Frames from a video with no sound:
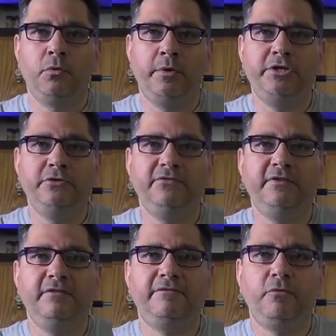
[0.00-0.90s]
When
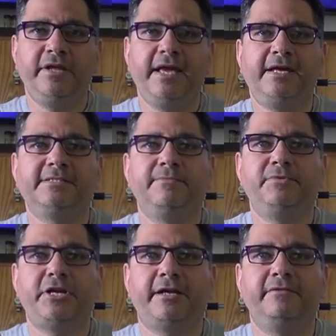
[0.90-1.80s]
using the 40x
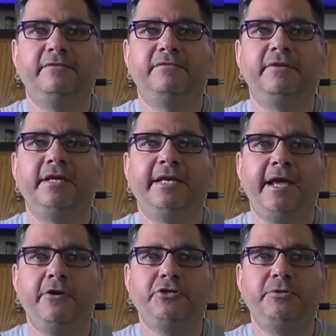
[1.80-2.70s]
objective,
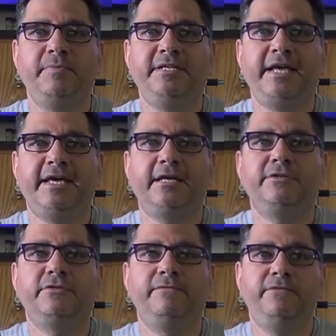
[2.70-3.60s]
care should be
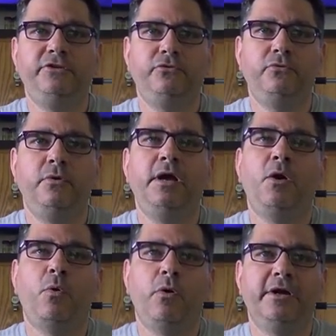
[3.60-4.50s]
taken to view
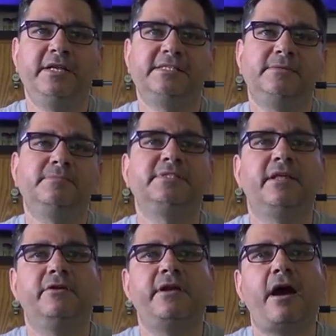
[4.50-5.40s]
organisms
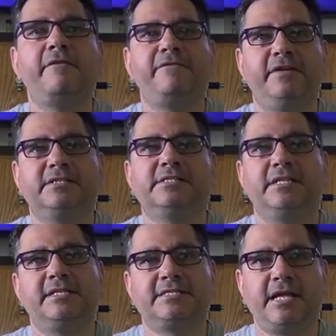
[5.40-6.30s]
that are not fixed
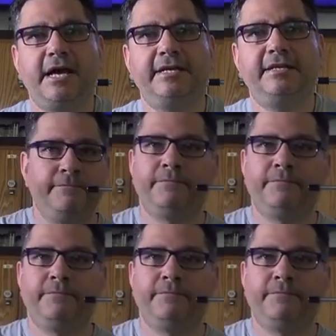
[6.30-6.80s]
to the slide.